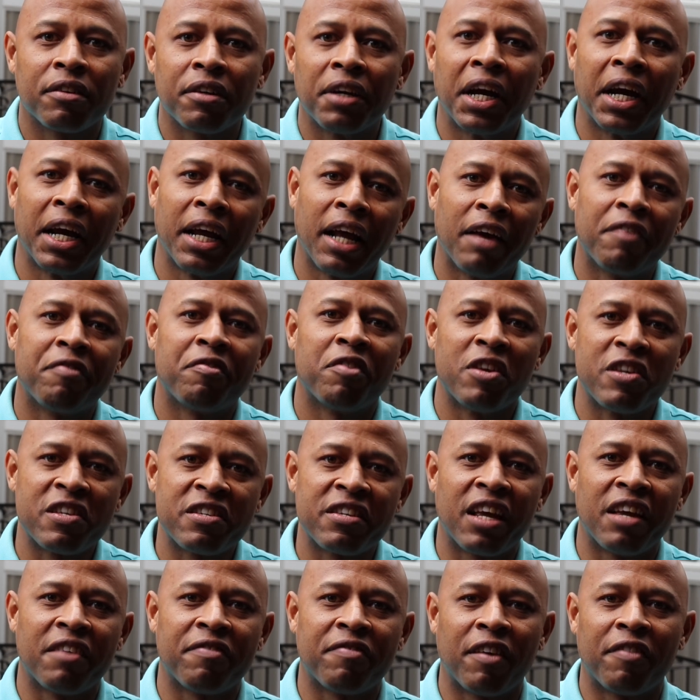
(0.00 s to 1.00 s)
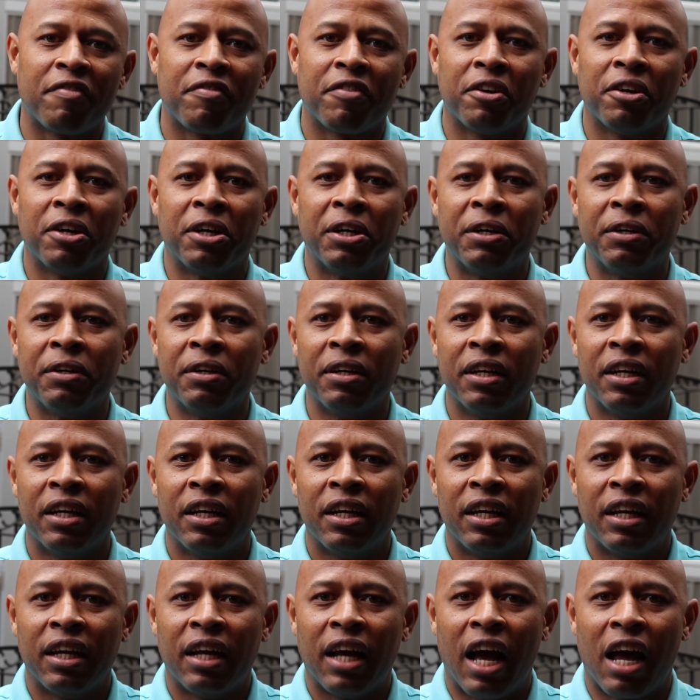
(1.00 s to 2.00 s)
Right? I feel safe. I feel
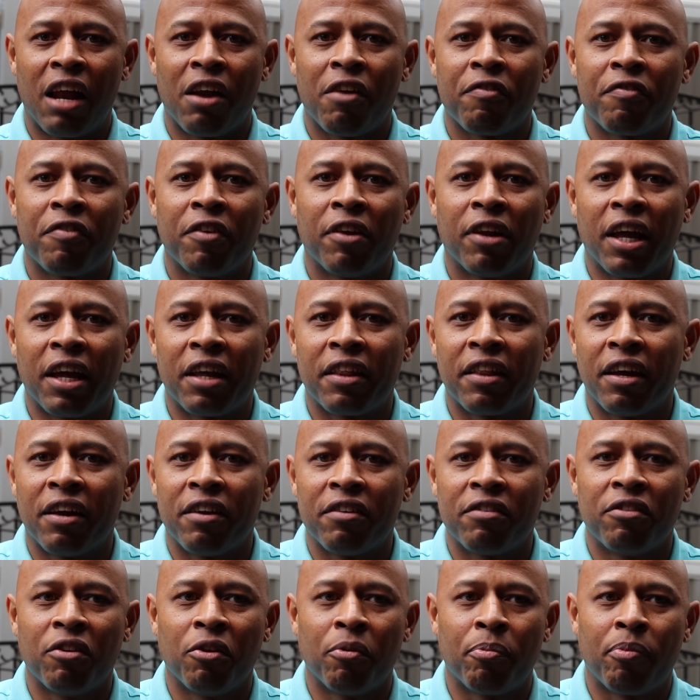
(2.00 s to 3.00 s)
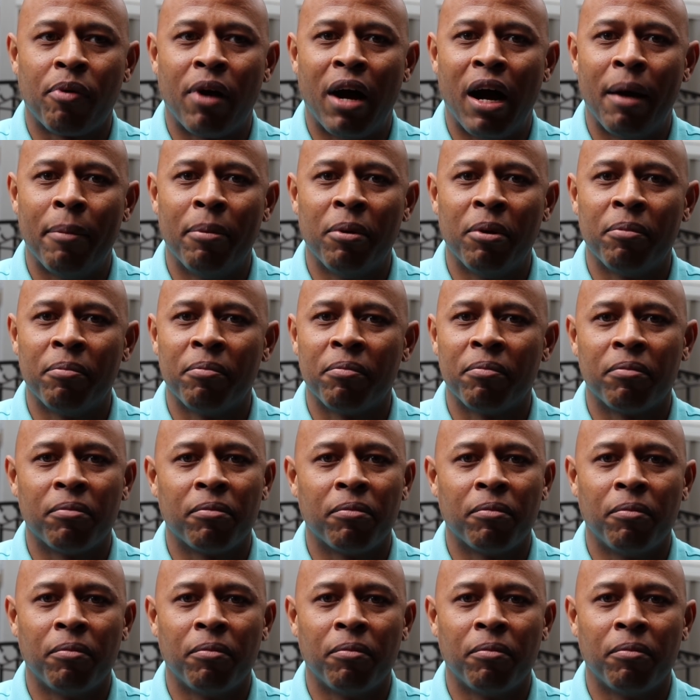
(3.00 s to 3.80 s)
I don't feel like there's no problem